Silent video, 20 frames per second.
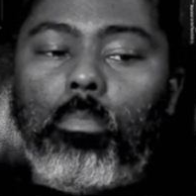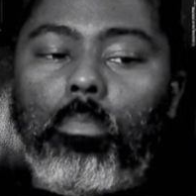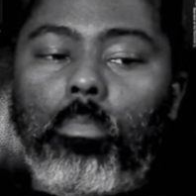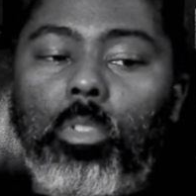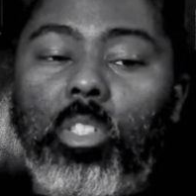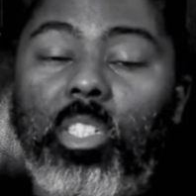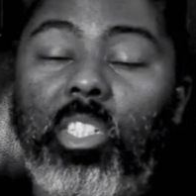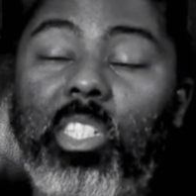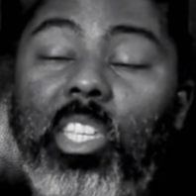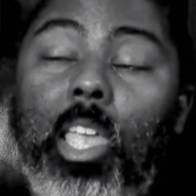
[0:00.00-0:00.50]

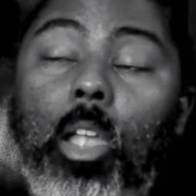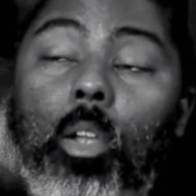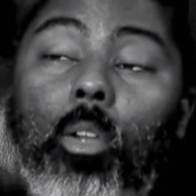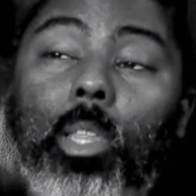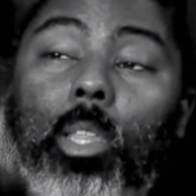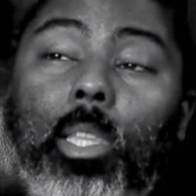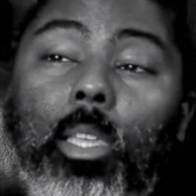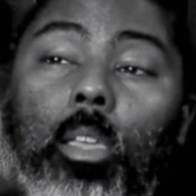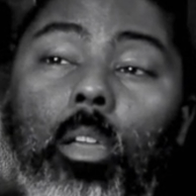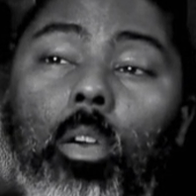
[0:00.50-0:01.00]
Sierra
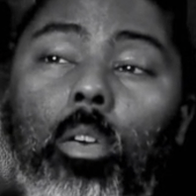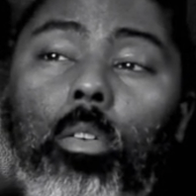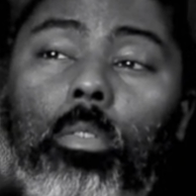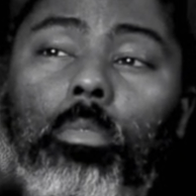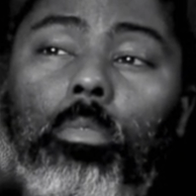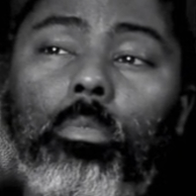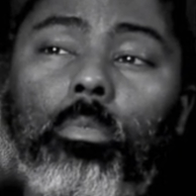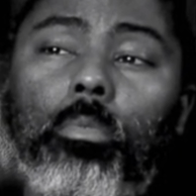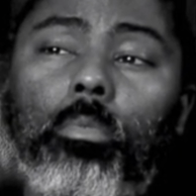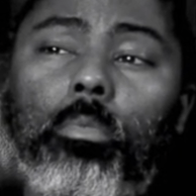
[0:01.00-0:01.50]
Leone,
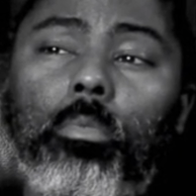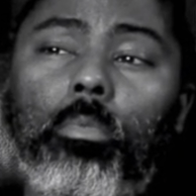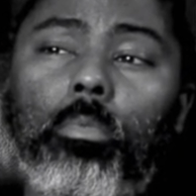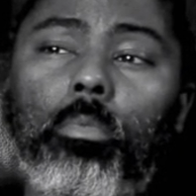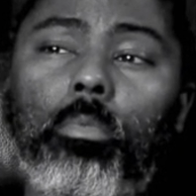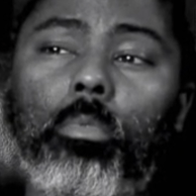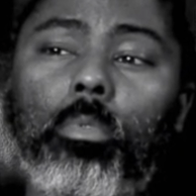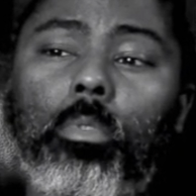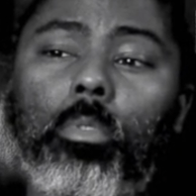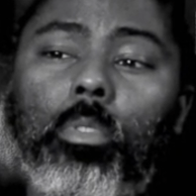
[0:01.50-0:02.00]

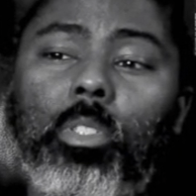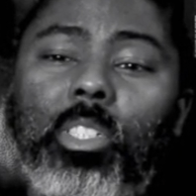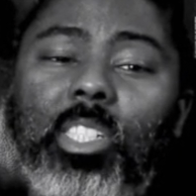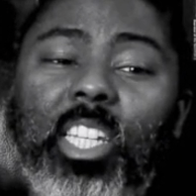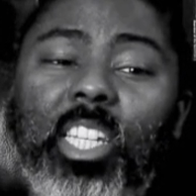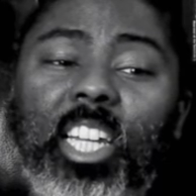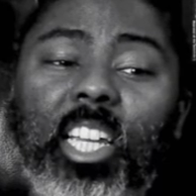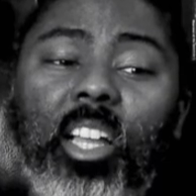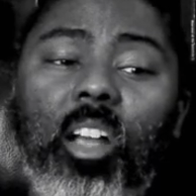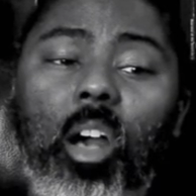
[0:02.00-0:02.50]

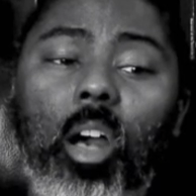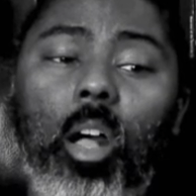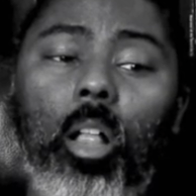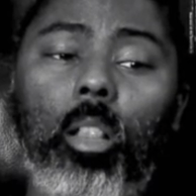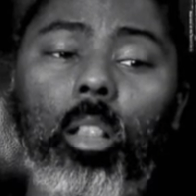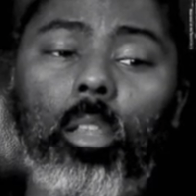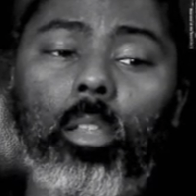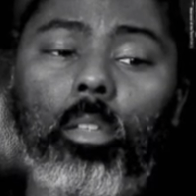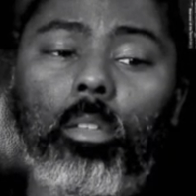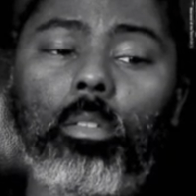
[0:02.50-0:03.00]

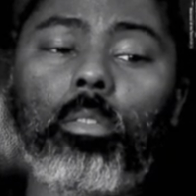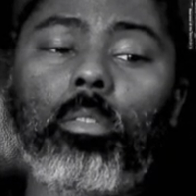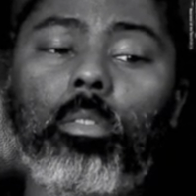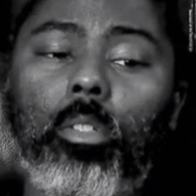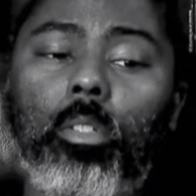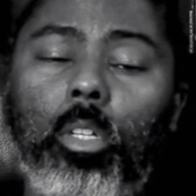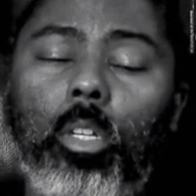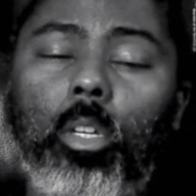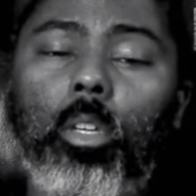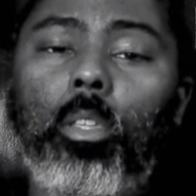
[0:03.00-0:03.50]
Senegal.
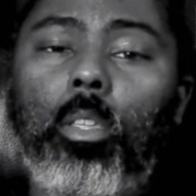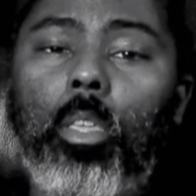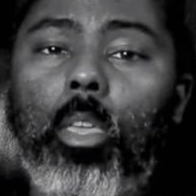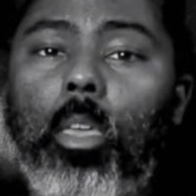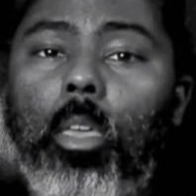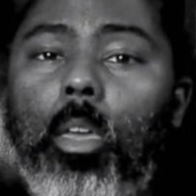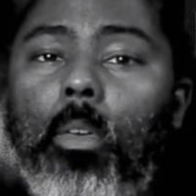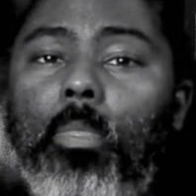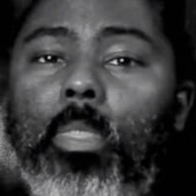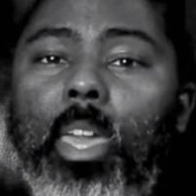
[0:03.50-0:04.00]

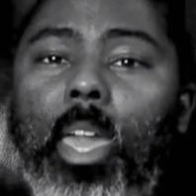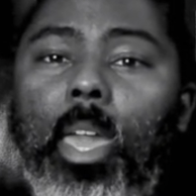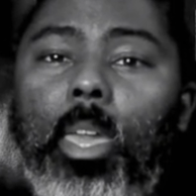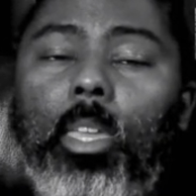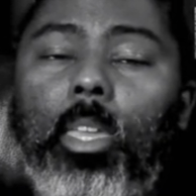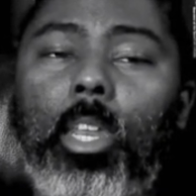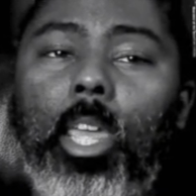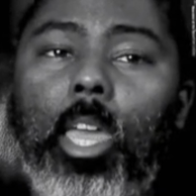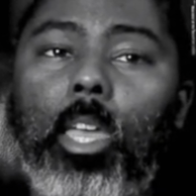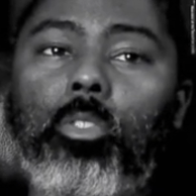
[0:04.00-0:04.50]
Yeah, I think I
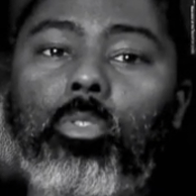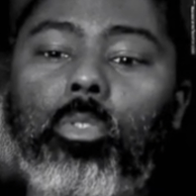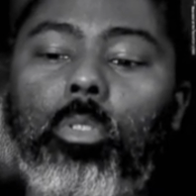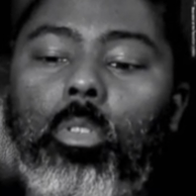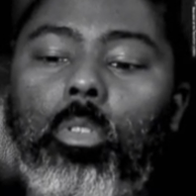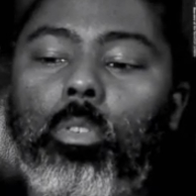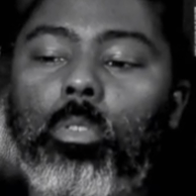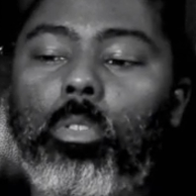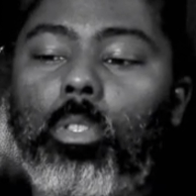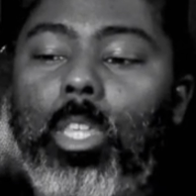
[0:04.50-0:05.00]
can handle
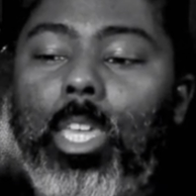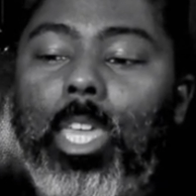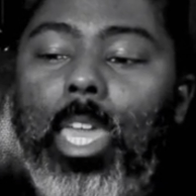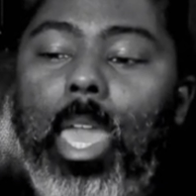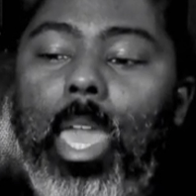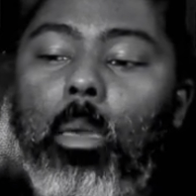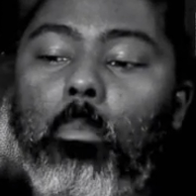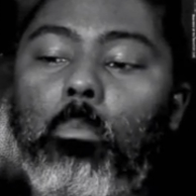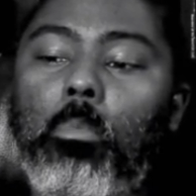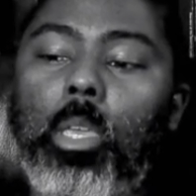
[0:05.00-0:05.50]
those. The
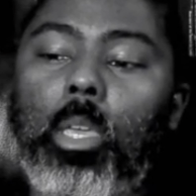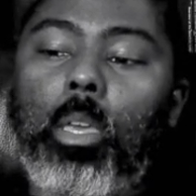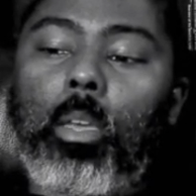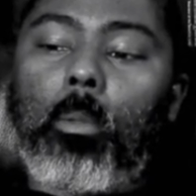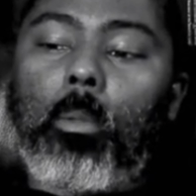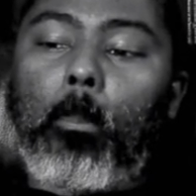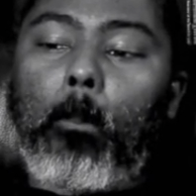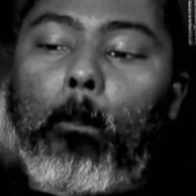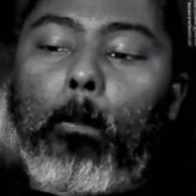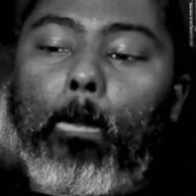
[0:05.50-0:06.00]
Gambia.
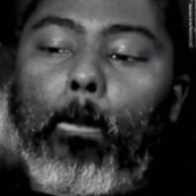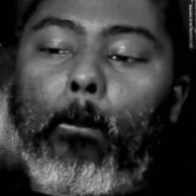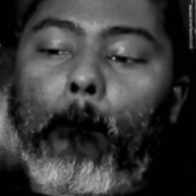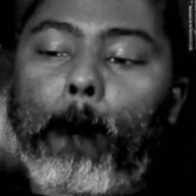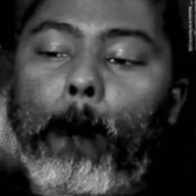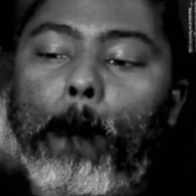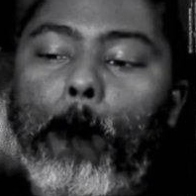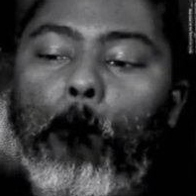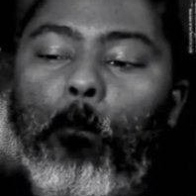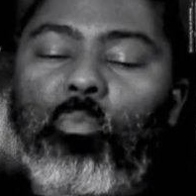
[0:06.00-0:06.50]

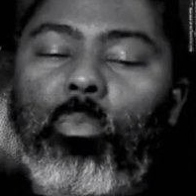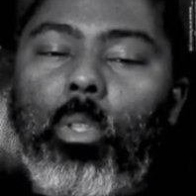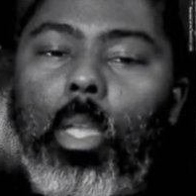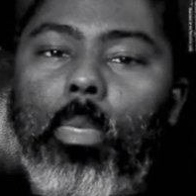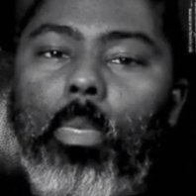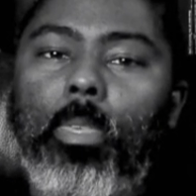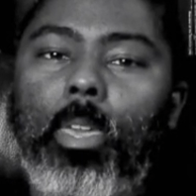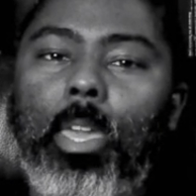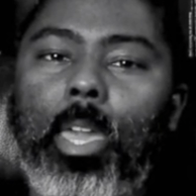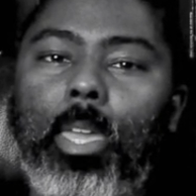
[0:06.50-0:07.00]
I
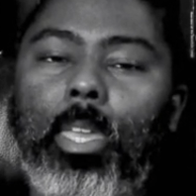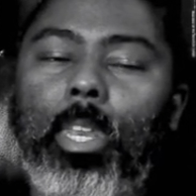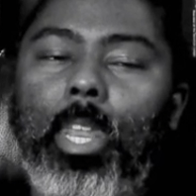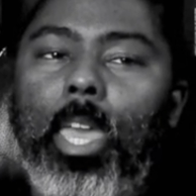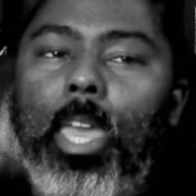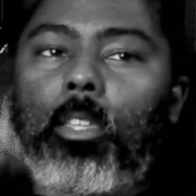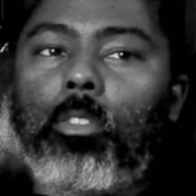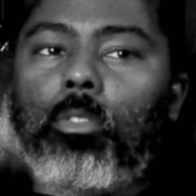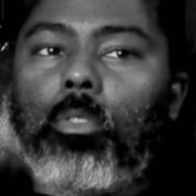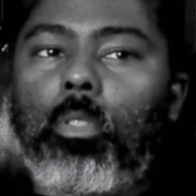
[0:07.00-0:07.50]
think I can
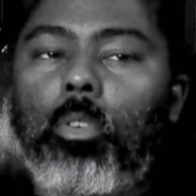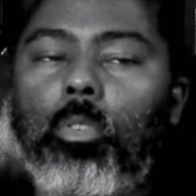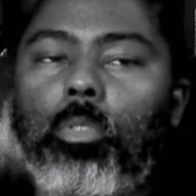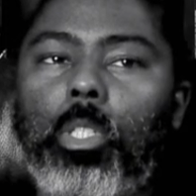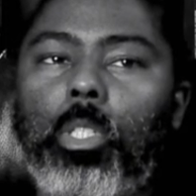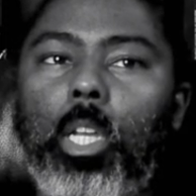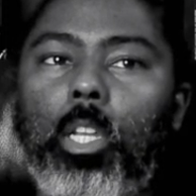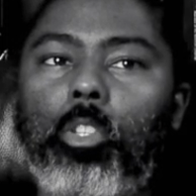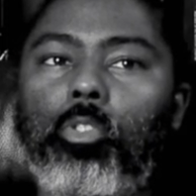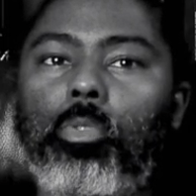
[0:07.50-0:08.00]
handle those
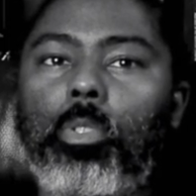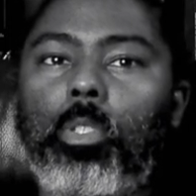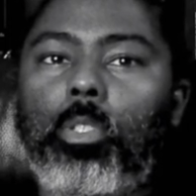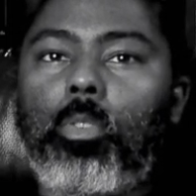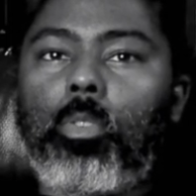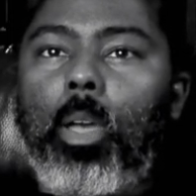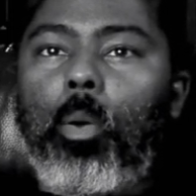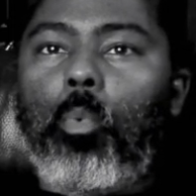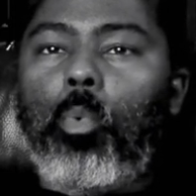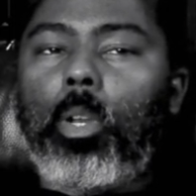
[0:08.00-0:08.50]
countries. So
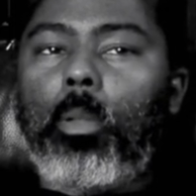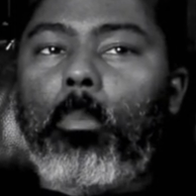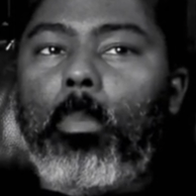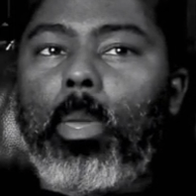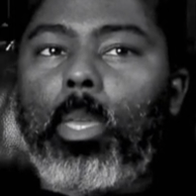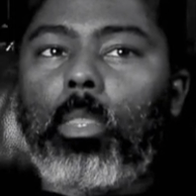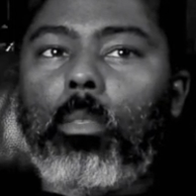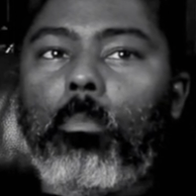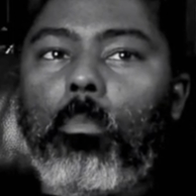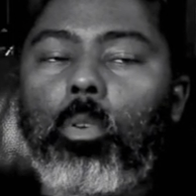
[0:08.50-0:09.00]
I want to
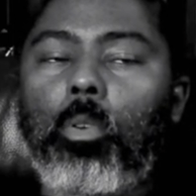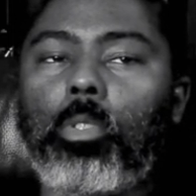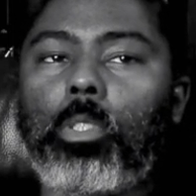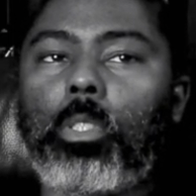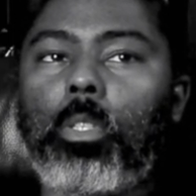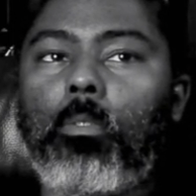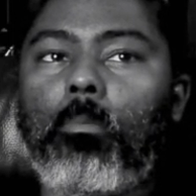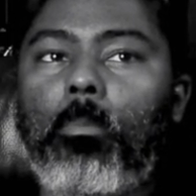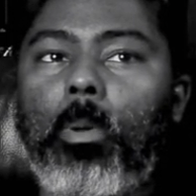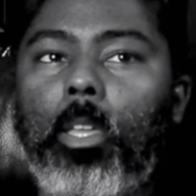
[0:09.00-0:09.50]
make the most
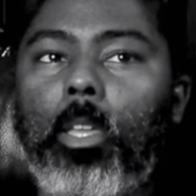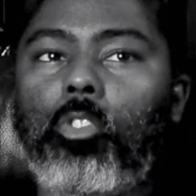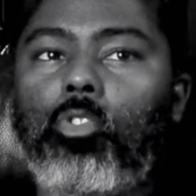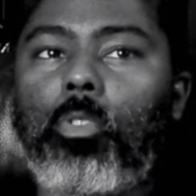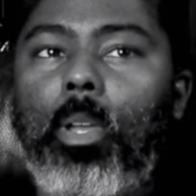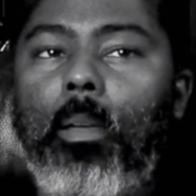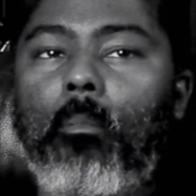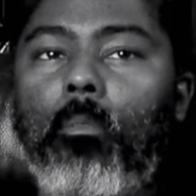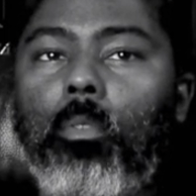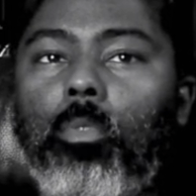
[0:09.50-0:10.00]
of my
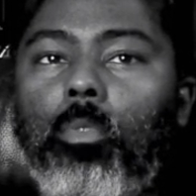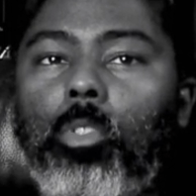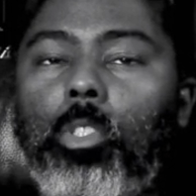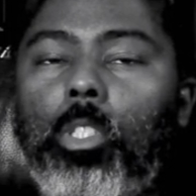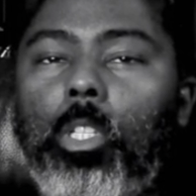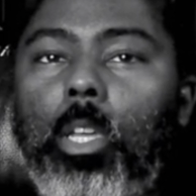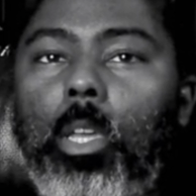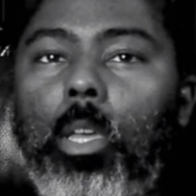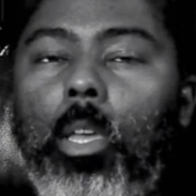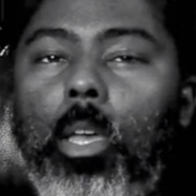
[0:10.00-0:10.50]
travels,
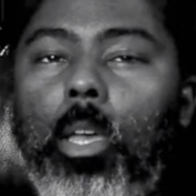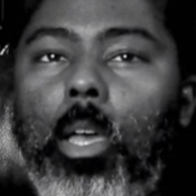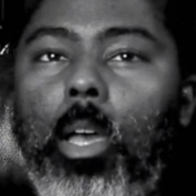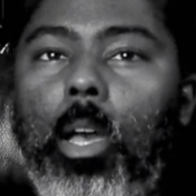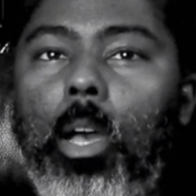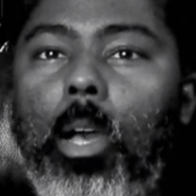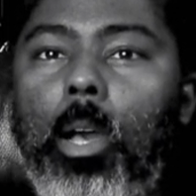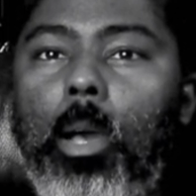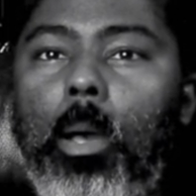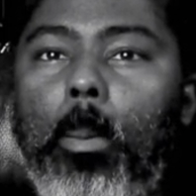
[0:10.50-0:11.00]

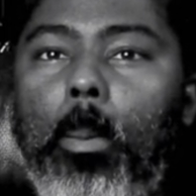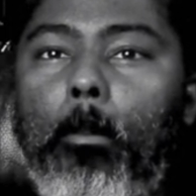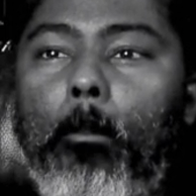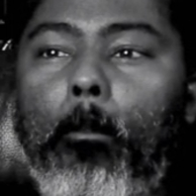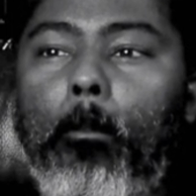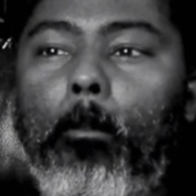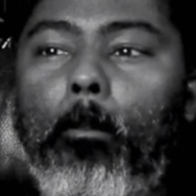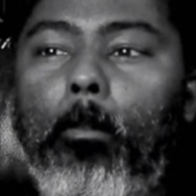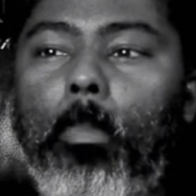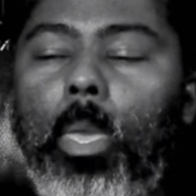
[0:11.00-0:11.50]

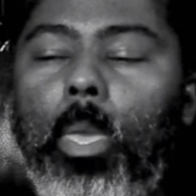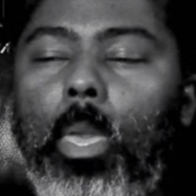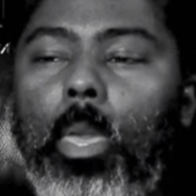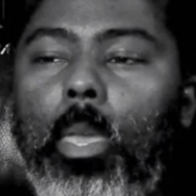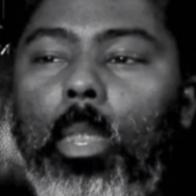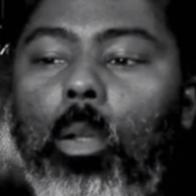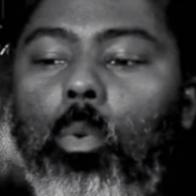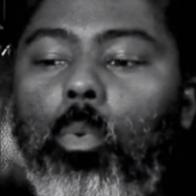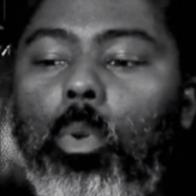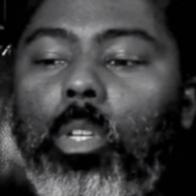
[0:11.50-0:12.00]

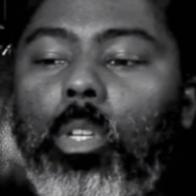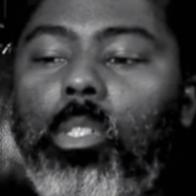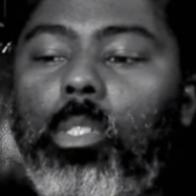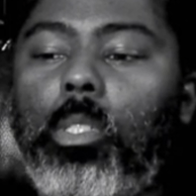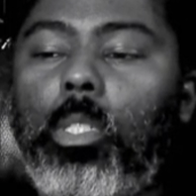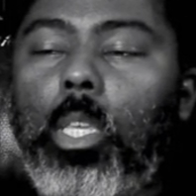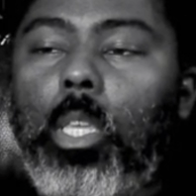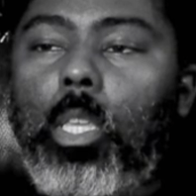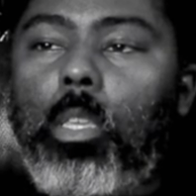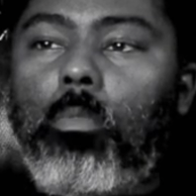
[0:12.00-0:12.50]
and I want to
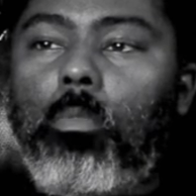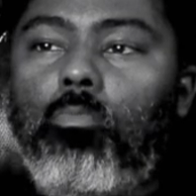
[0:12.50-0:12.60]
see